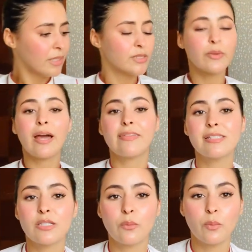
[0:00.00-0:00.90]
So yeah,
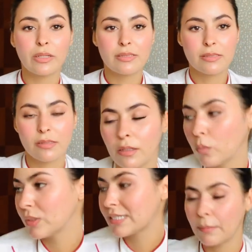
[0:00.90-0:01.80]
that's in
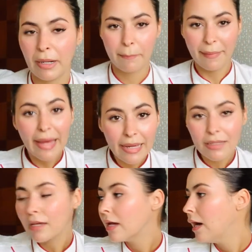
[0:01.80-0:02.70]
what's in my bag.